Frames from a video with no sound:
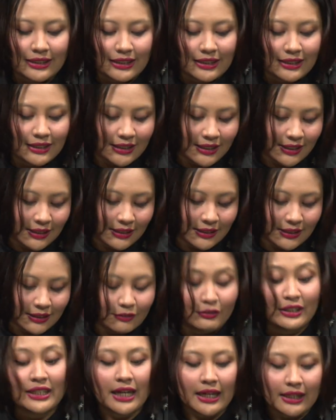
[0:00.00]
either,
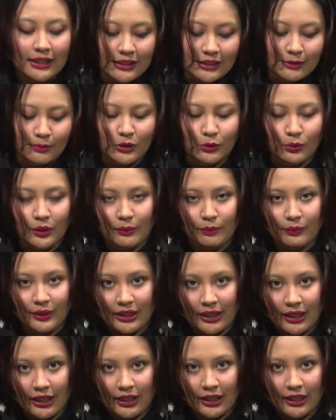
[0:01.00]
regardless between
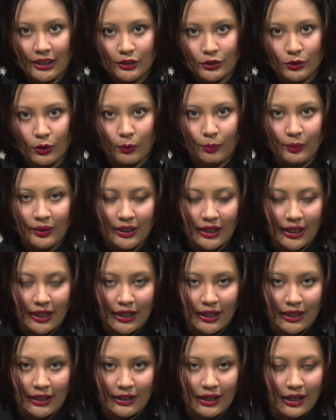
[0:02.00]
PH or
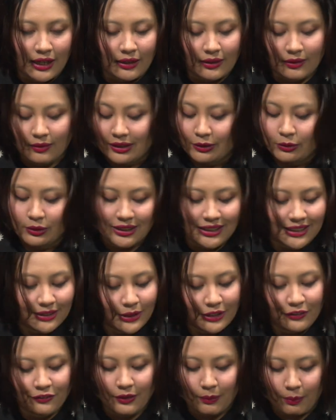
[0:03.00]
PN,
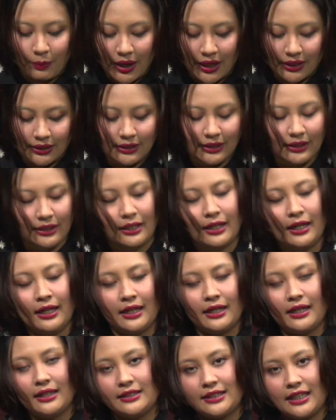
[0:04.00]
if the party
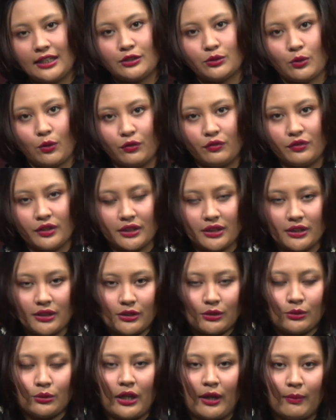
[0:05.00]
takes over
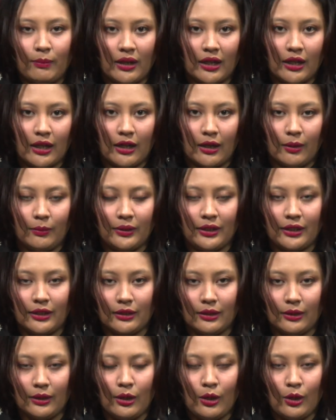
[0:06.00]
Sungai Bakap
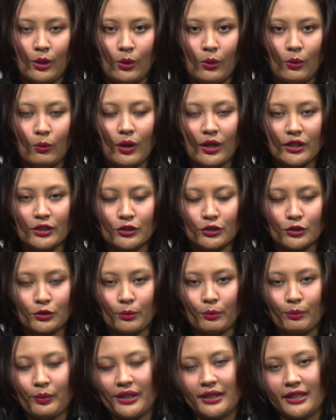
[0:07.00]
here, what
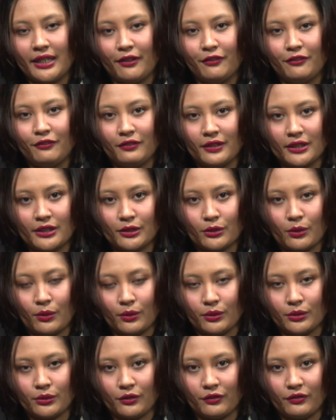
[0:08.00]
should be their first
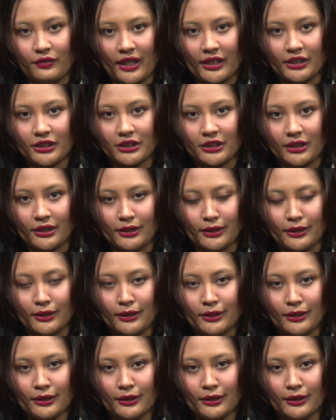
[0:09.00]
course of action?